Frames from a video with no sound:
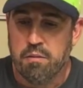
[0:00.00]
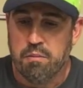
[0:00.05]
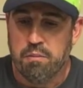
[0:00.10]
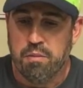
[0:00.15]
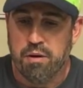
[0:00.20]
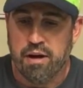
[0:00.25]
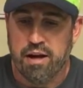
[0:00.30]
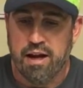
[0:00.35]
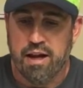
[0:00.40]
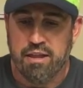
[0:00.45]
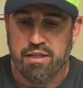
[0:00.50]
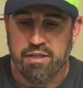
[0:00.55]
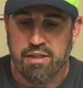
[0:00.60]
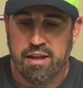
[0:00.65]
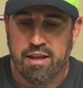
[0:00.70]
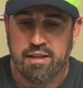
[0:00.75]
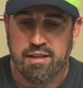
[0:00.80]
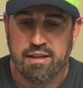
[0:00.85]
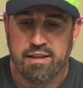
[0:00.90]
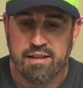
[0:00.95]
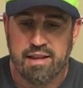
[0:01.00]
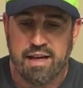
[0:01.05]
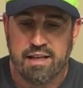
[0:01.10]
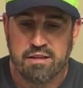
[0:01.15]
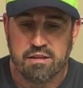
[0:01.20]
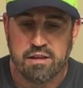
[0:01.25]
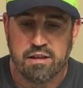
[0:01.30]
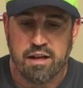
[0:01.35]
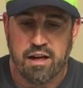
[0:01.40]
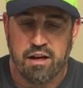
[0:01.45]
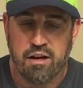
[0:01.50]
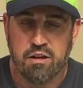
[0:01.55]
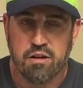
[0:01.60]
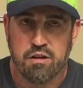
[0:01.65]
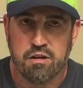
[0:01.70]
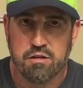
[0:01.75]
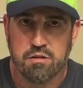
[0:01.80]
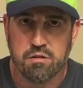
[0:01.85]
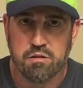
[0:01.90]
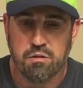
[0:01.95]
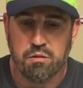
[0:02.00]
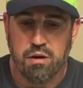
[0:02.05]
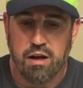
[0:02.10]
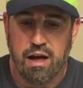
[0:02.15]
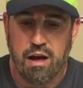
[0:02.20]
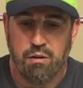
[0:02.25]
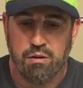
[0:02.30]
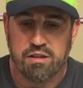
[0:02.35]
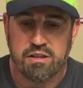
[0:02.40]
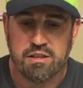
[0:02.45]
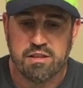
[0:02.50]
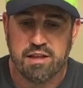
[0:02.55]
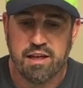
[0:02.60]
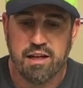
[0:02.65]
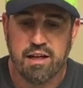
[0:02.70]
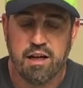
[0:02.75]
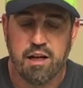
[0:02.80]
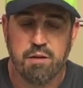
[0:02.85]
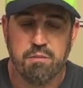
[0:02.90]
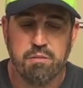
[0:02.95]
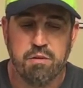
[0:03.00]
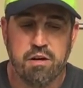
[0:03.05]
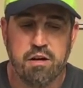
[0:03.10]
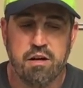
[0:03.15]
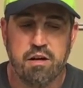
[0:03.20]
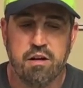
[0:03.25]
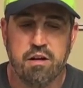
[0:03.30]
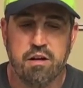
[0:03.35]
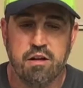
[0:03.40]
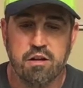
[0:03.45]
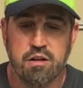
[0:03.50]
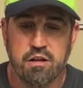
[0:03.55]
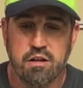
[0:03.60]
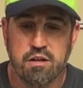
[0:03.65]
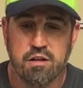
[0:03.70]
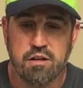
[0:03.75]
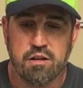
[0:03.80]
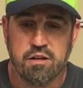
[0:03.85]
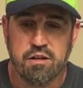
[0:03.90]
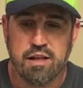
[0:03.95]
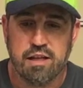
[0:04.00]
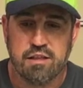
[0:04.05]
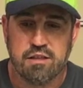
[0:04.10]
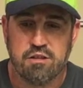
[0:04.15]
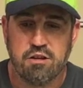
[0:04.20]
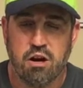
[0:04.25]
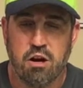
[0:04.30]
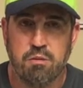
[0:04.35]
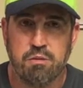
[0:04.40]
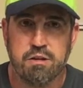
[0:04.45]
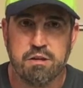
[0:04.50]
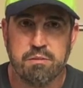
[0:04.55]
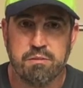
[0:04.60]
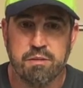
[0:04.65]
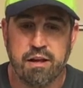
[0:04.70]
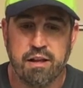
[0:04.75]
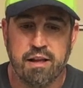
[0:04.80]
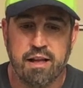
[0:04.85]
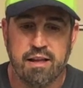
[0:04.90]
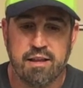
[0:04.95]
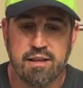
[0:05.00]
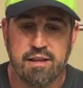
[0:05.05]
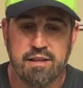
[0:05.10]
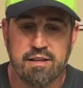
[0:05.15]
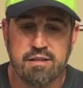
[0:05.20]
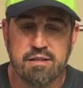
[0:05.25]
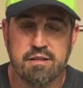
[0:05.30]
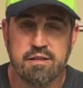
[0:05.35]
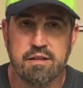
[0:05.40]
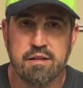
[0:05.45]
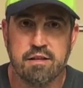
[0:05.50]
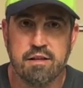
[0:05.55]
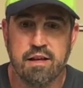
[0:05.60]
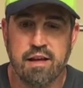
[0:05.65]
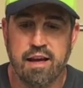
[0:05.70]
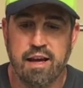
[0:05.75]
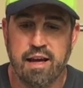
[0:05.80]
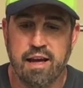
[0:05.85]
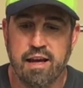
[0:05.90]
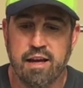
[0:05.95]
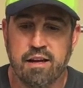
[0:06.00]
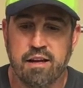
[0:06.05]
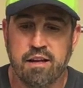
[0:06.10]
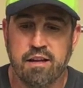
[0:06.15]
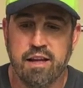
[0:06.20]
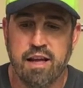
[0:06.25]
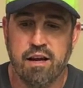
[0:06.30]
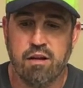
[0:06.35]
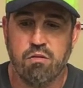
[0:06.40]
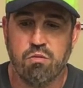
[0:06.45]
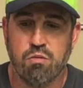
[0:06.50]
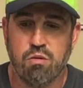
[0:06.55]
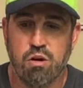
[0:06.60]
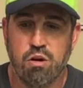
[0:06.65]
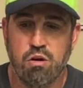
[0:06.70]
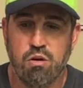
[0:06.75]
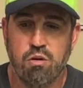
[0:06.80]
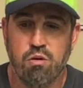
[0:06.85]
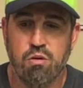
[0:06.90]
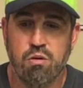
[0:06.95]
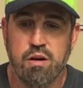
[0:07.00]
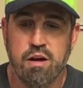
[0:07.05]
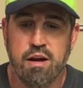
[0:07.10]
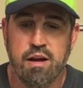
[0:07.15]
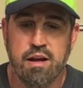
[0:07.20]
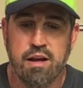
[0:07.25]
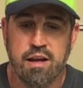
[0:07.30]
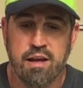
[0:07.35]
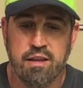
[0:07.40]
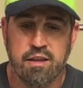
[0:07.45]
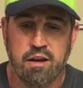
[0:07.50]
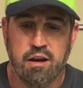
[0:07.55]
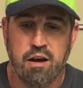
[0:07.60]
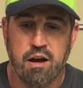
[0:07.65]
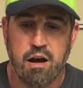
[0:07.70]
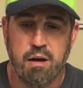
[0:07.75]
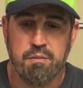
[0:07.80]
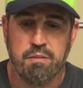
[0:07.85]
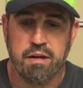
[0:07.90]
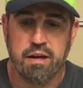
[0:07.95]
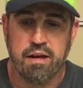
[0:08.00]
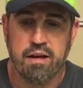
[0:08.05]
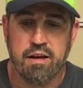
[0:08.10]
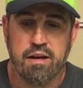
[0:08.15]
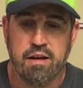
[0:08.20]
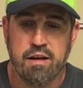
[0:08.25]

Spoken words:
But I think that that's kind of how it's set up. They start with something like this and they grow in the hobby.